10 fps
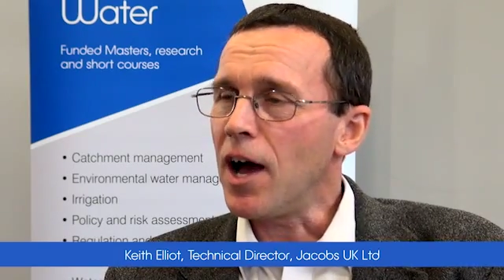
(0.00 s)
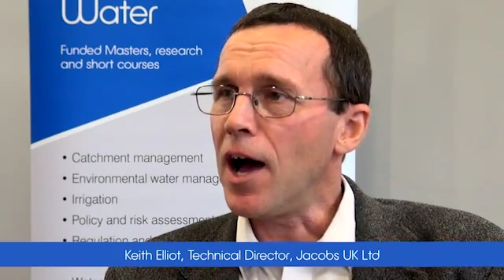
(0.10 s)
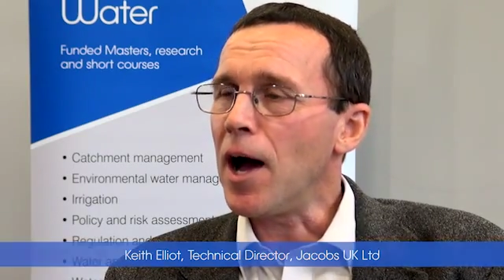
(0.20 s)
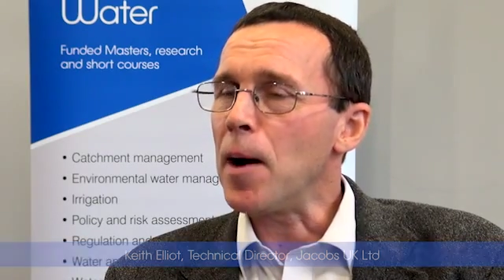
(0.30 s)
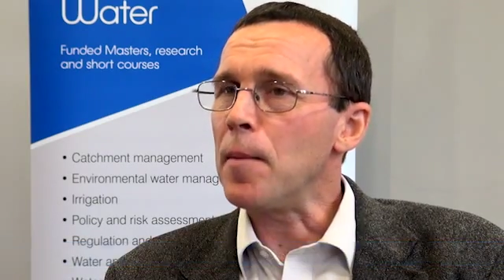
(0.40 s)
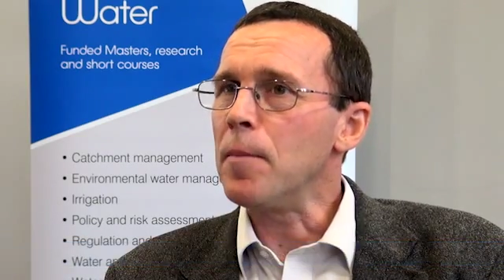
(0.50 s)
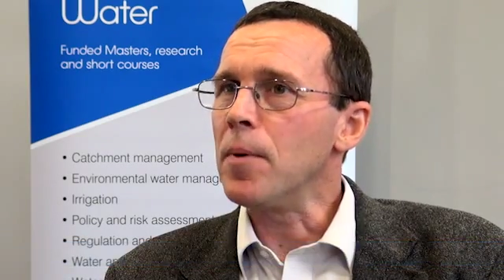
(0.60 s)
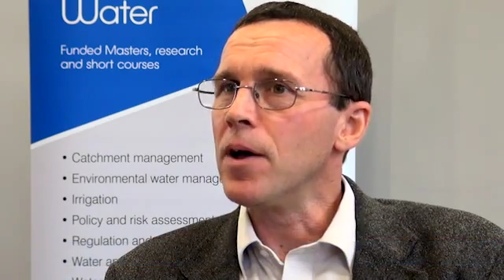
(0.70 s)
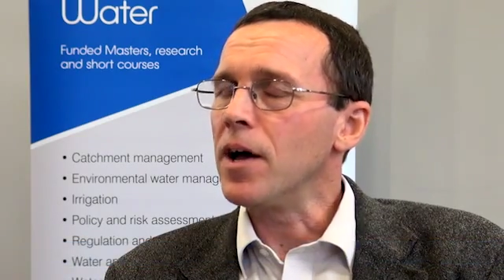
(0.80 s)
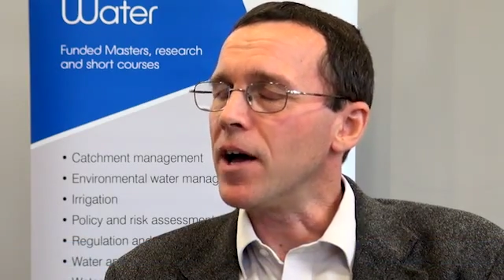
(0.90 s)

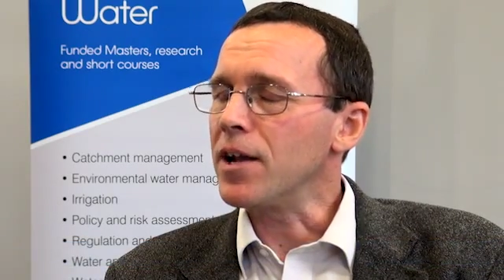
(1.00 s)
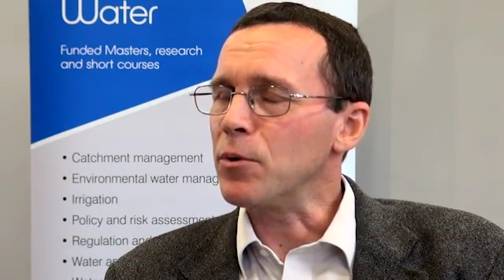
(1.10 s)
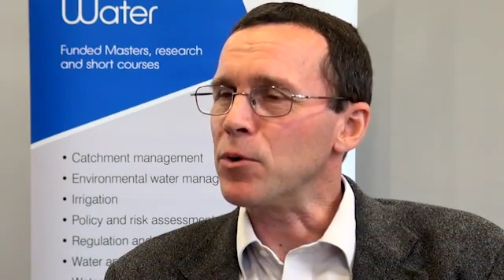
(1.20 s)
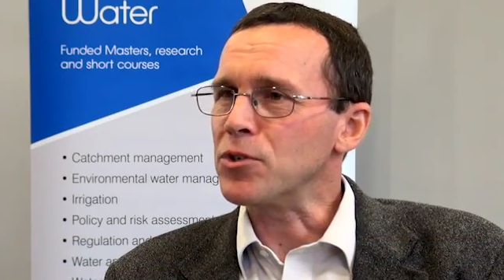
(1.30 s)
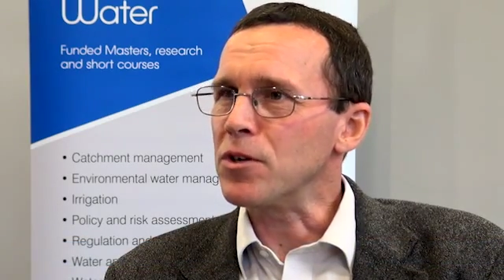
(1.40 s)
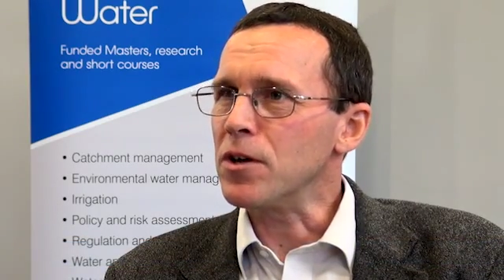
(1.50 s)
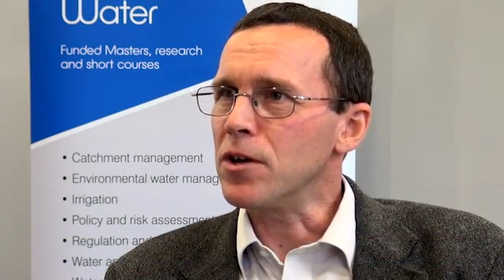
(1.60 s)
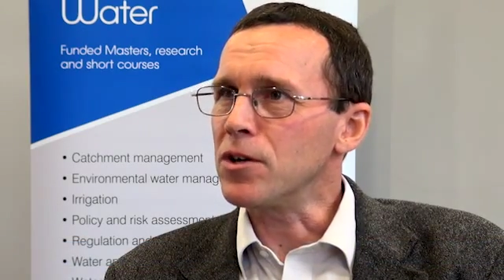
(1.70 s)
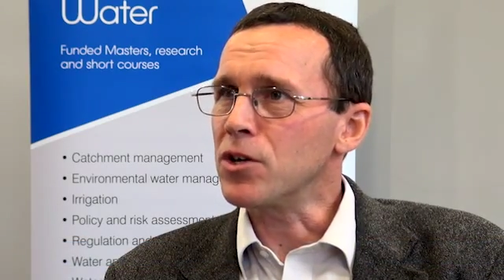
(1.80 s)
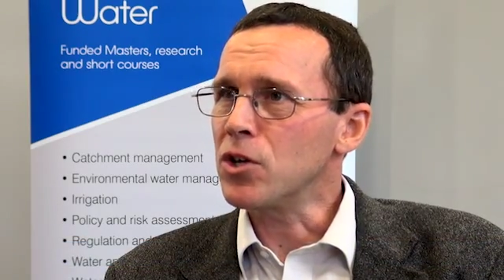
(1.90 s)
and it was
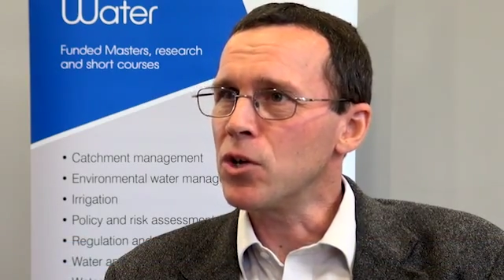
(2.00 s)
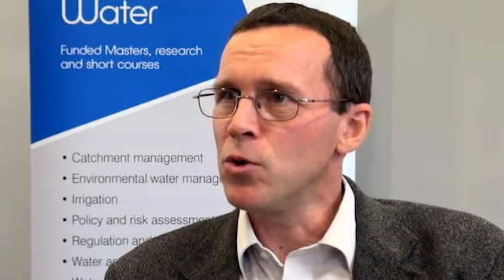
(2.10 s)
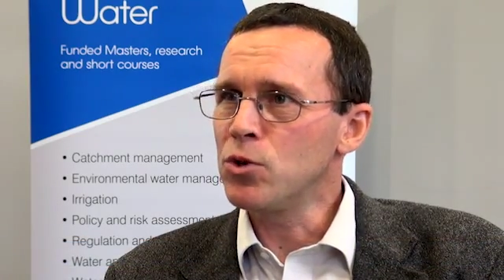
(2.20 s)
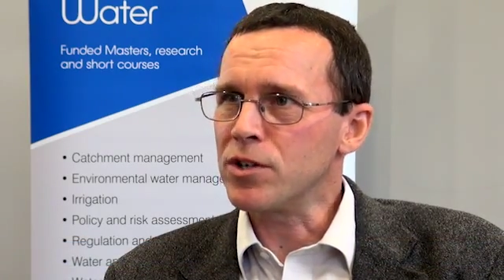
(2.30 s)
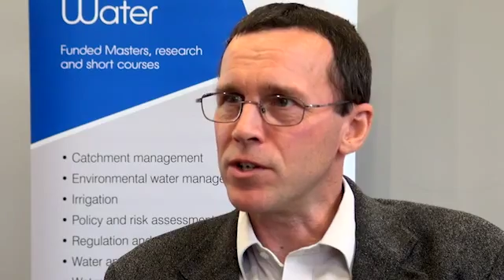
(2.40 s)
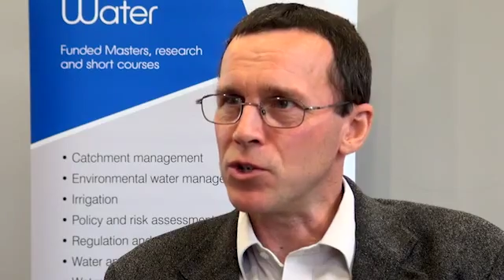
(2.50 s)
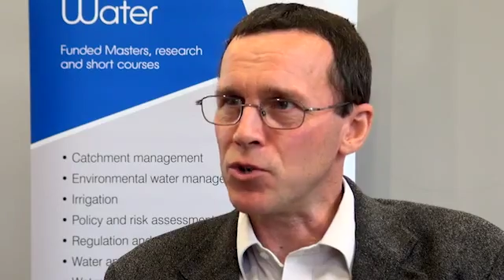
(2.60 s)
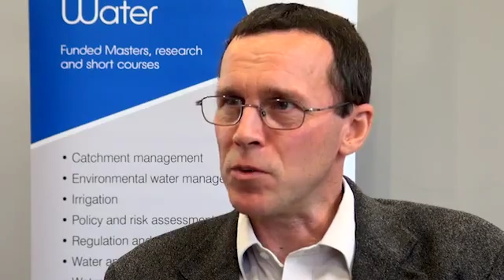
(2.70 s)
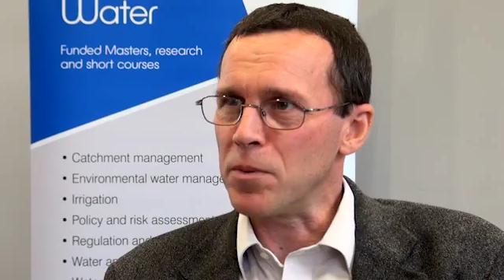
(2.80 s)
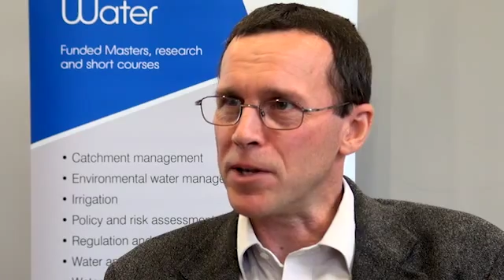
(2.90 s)
a hugely
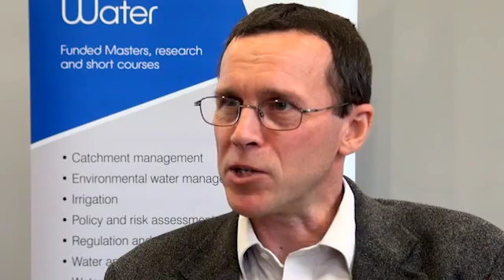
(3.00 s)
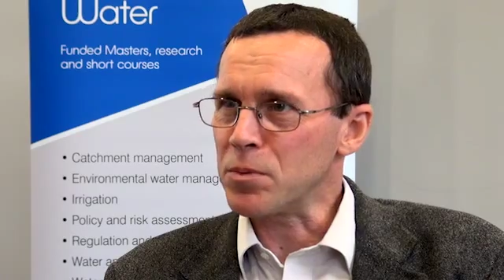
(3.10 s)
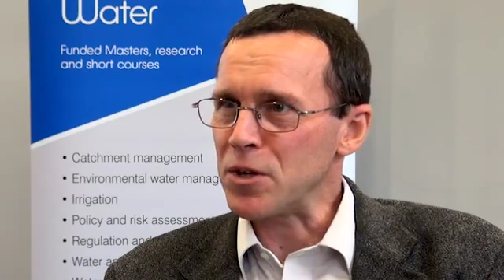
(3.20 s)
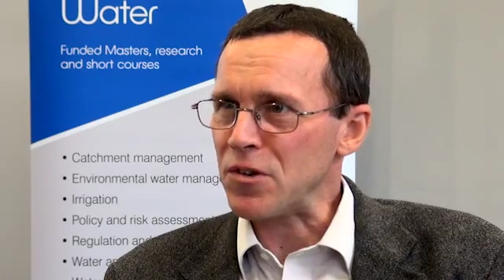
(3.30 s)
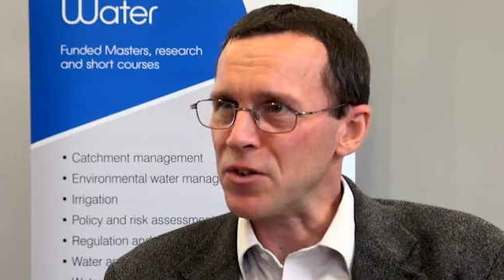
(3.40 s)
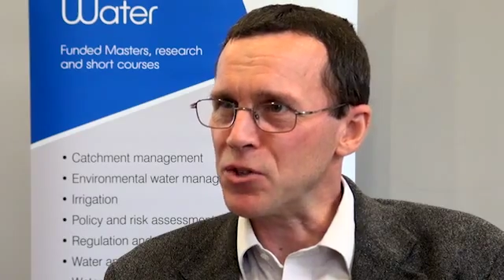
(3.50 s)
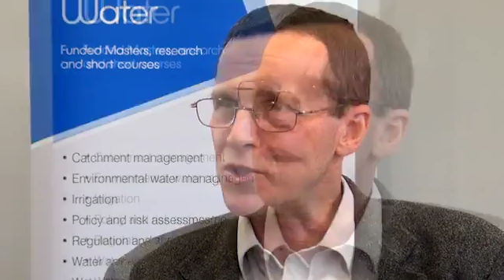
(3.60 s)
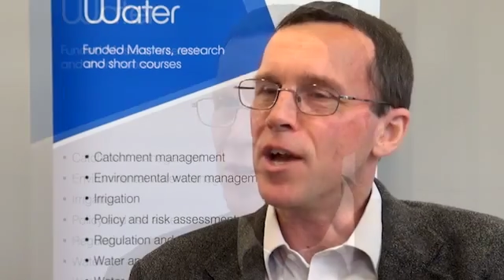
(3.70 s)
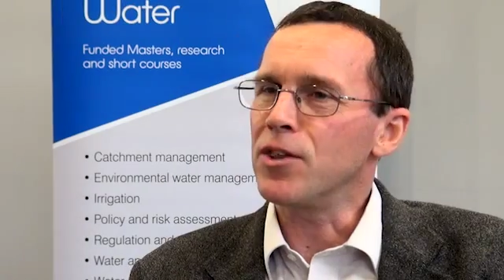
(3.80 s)
enjoyable experience.